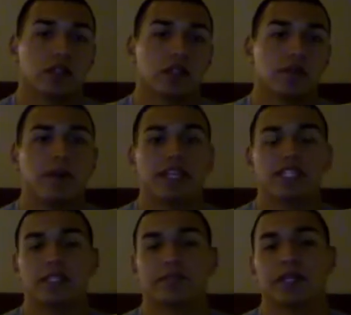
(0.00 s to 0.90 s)
The pilot
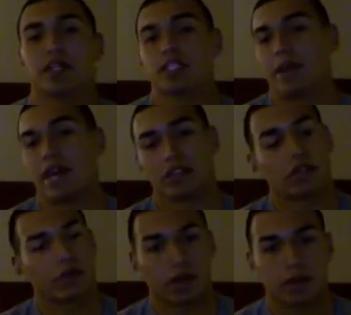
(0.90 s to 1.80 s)
simply cuts back the
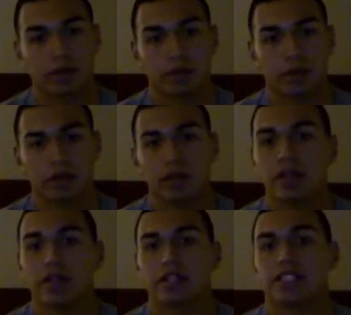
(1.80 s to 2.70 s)
throttle,
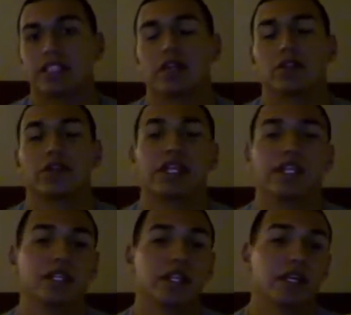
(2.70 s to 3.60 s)

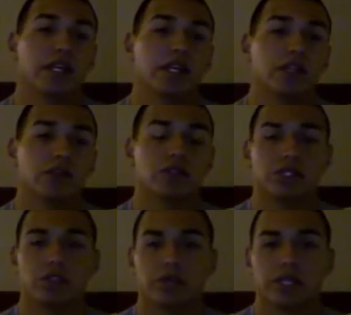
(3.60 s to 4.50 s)
decelerating and
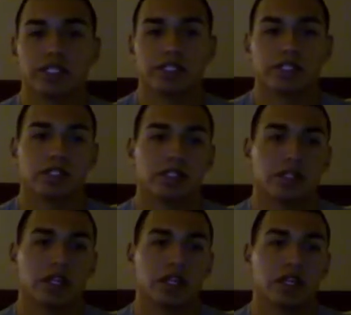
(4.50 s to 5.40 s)
losing thrust,
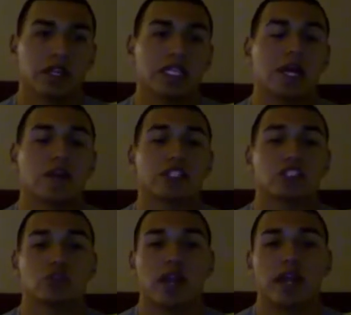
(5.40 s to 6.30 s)
and allowing
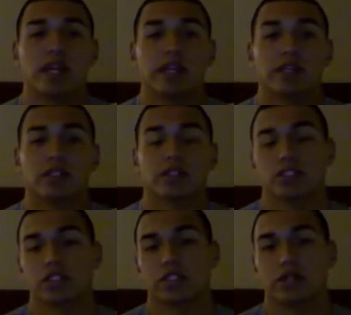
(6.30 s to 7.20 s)
drag to
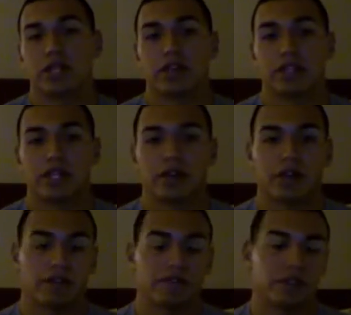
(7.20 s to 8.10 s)
slow down the
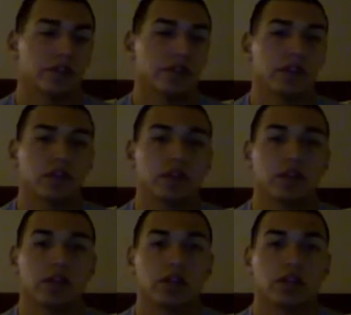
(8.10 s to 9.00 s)
aircraft.
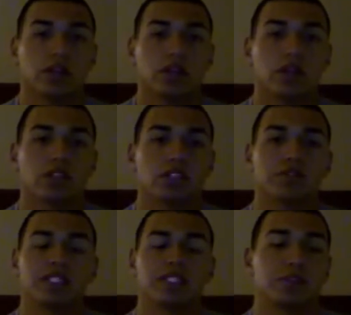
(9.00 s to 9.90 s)
You also
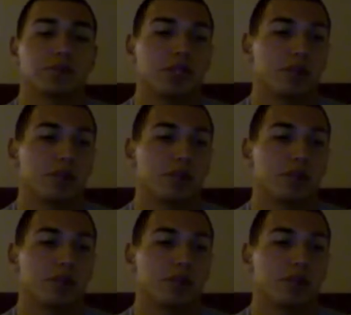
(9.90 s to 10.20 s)
may see speed